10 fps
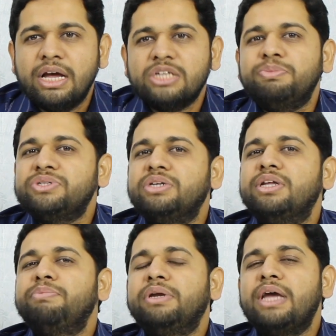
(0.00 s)
especially
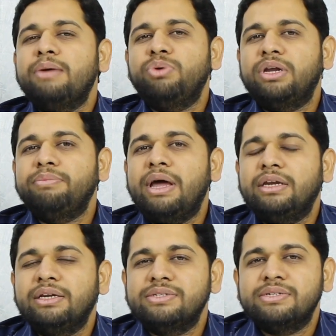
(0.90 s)
the periampullary
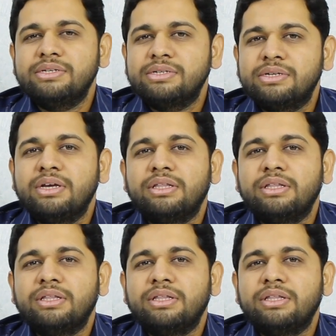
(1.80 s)
malignancies,